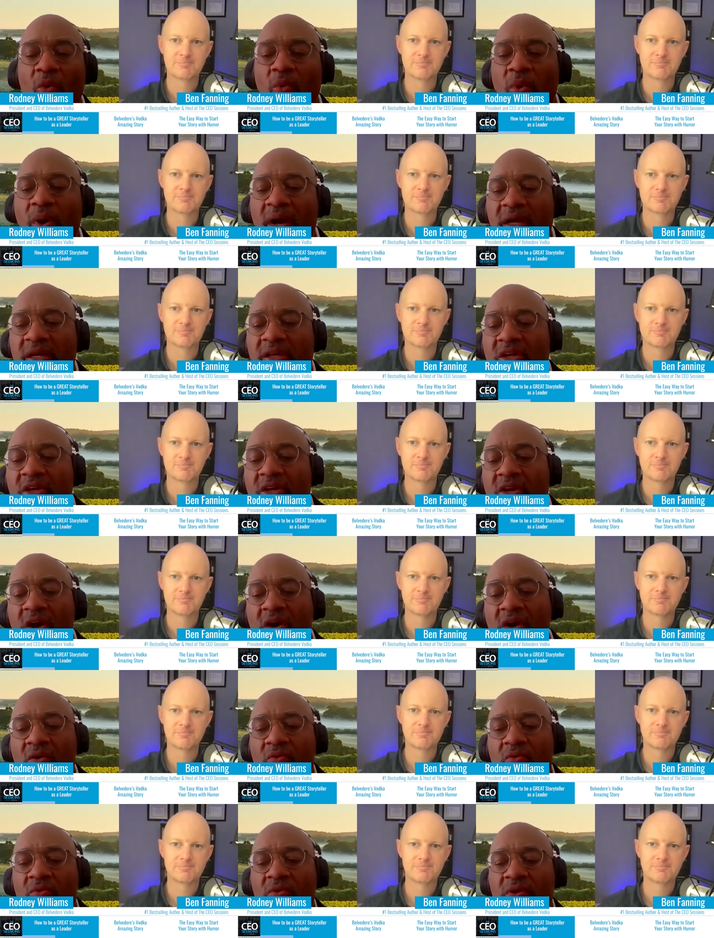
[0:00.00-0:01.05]
Speaker 1: Well, you
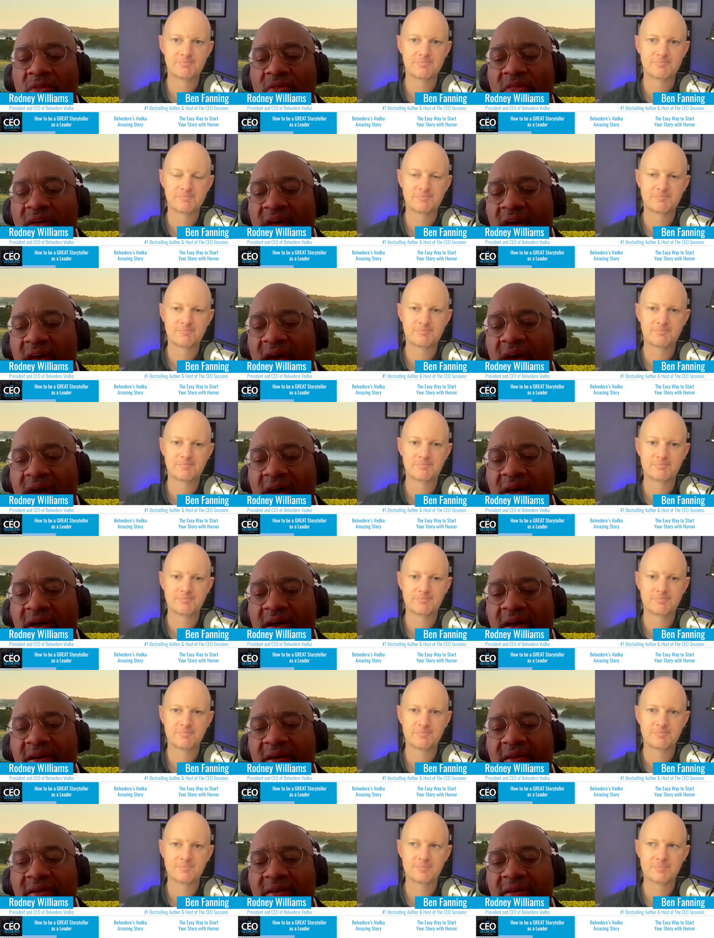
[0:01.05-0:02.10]
know the
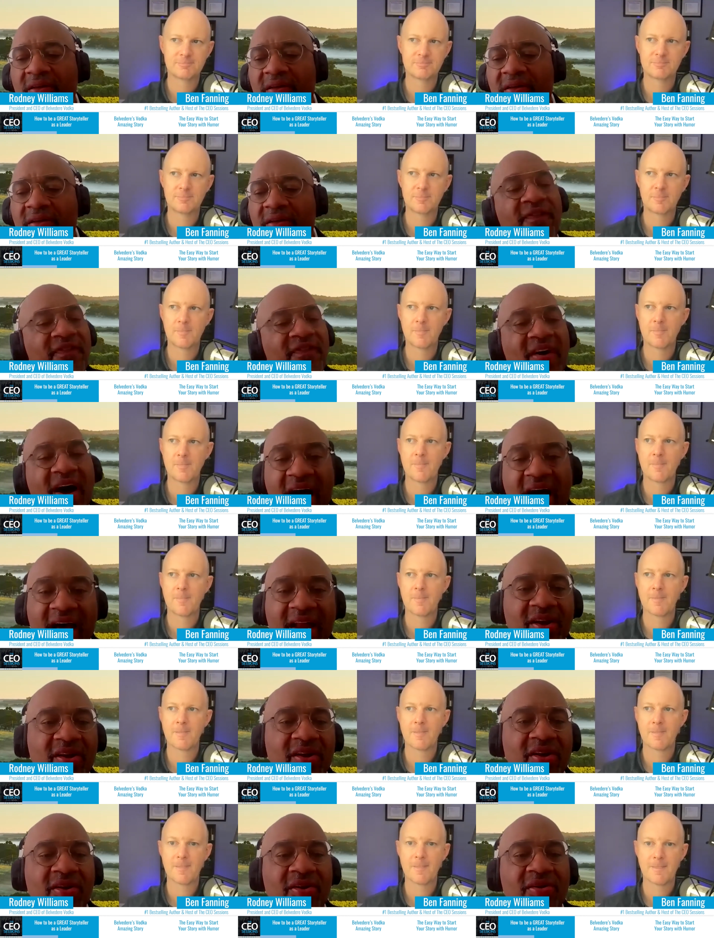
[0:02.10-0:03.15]
the
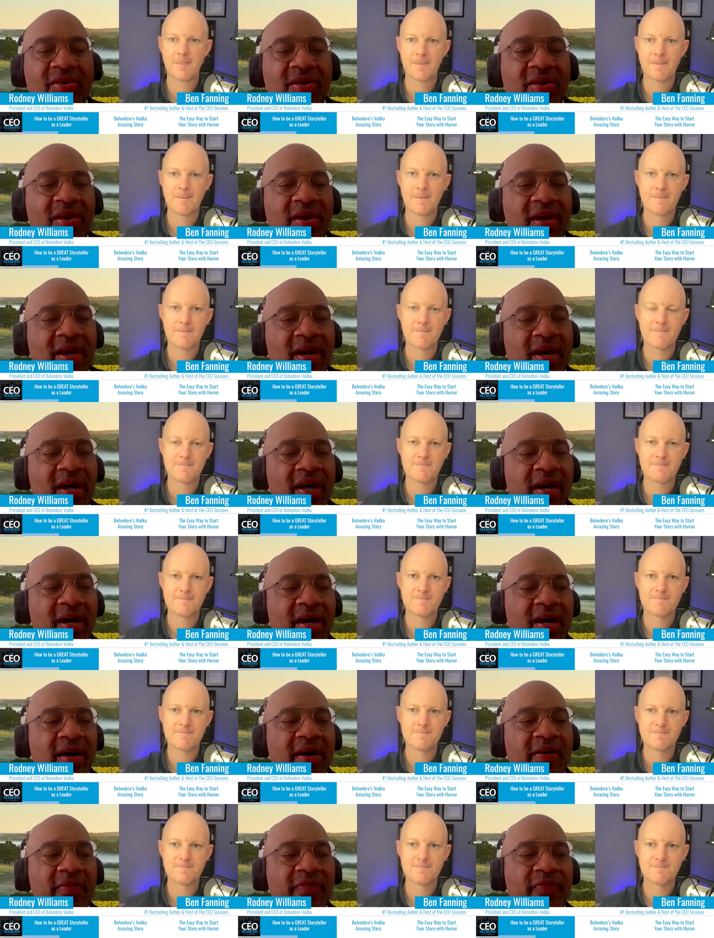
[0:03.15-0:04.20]
fodder
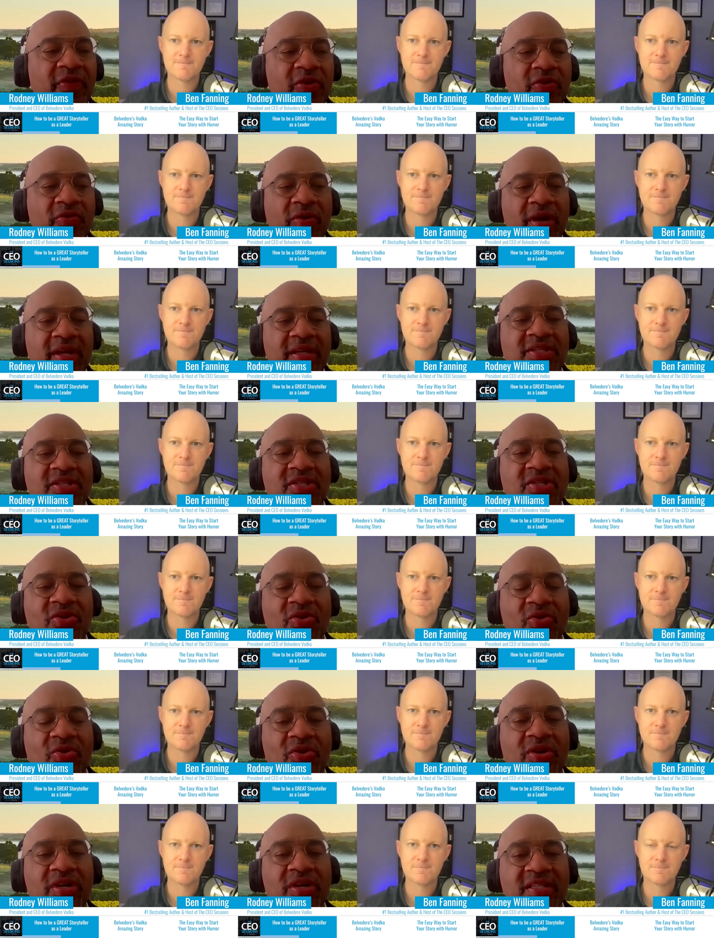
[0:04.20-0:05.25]
uh, for great
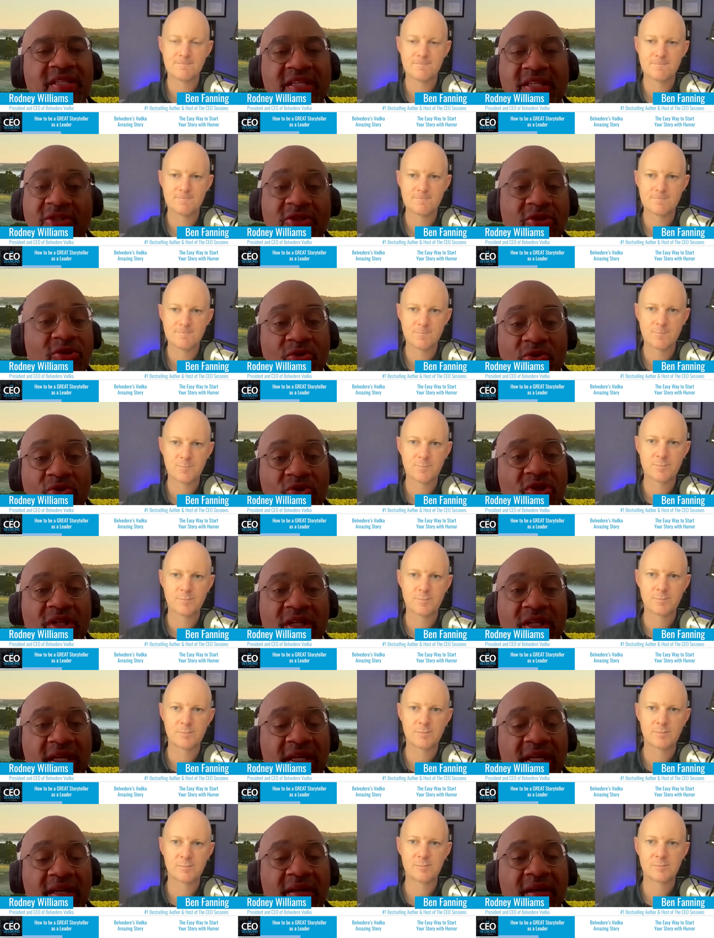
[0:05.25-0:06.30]
stories is
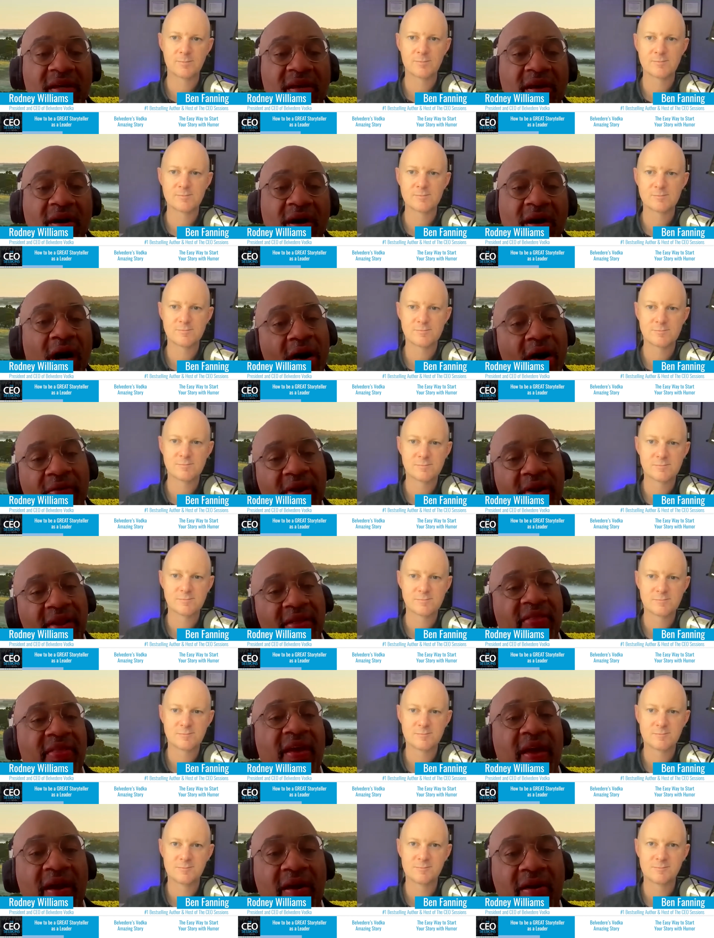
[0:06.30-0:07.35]
usually already
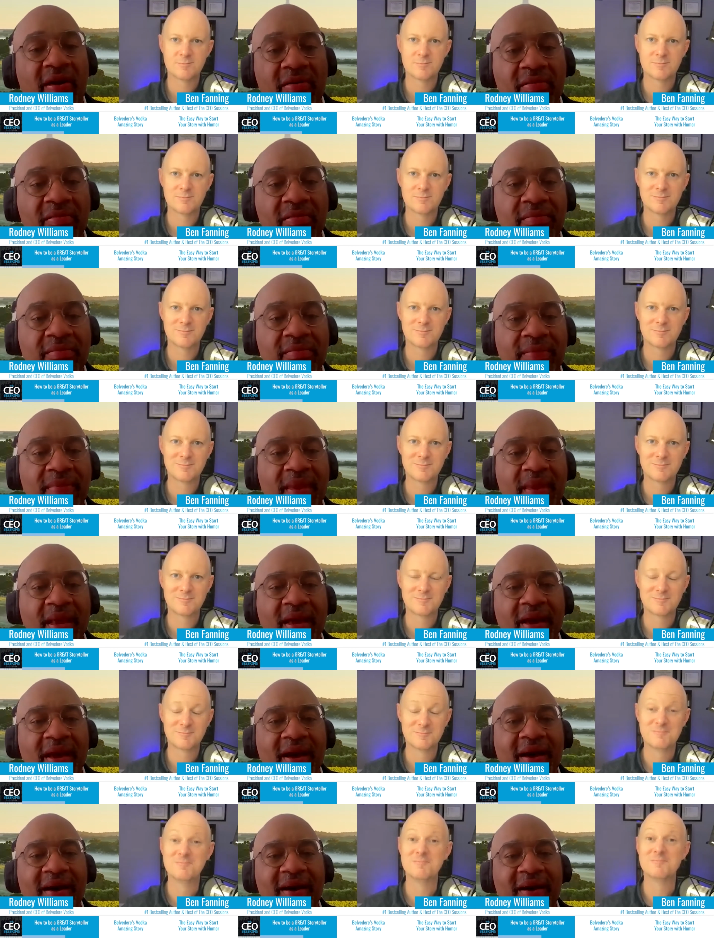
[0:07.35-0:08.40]
there.
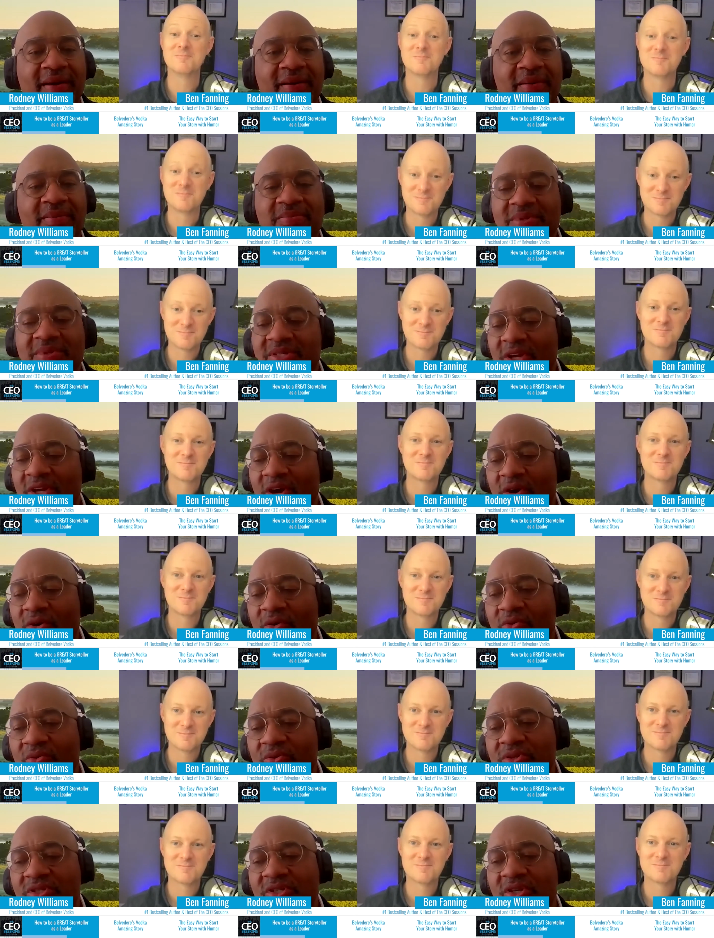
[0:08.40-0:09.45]
Hmm. Um,
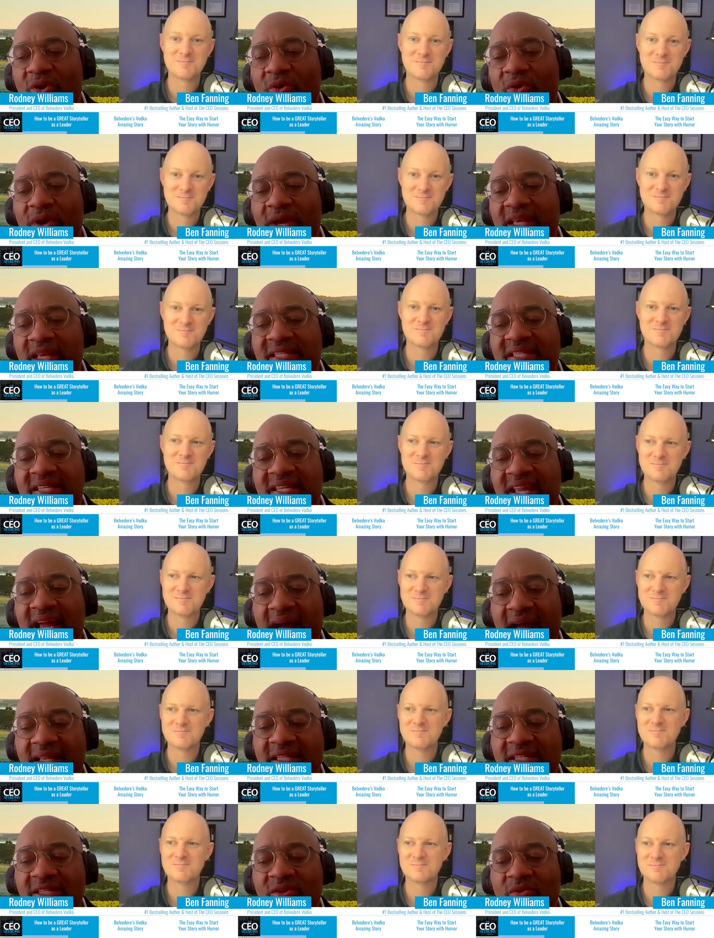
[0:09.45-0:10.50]
so, so it's hmm.
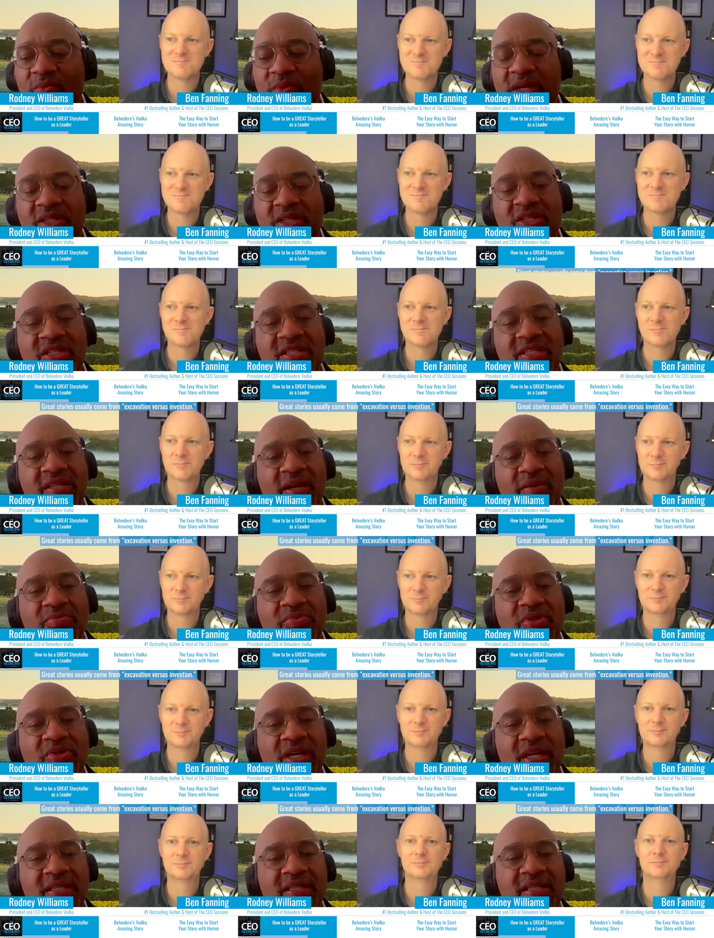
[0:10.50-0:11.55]
not so much
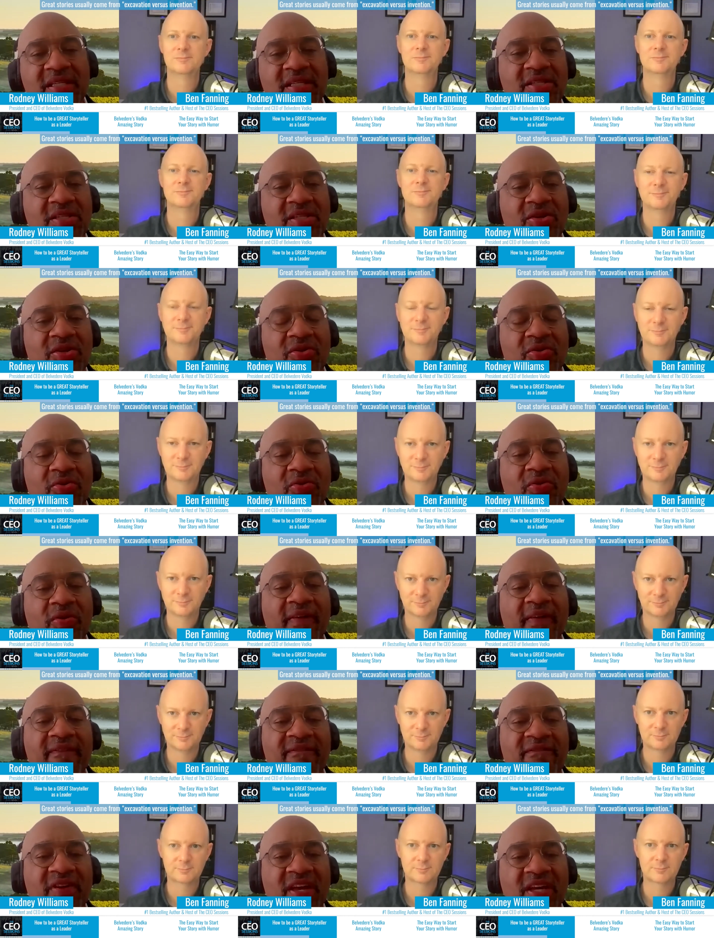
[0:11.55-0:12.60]
subject to
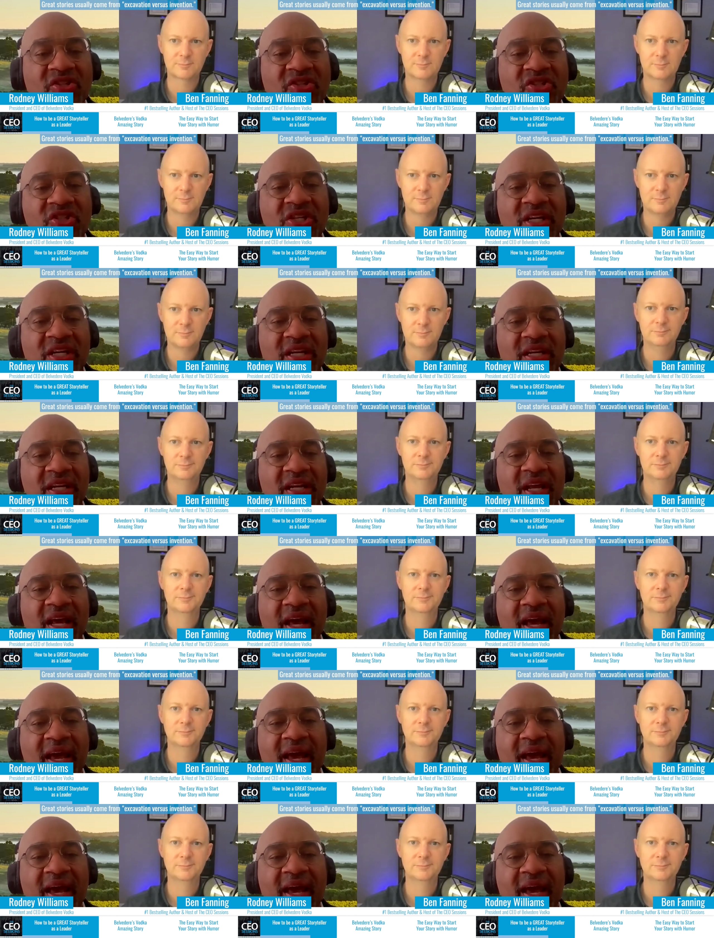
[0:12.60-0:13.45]
invention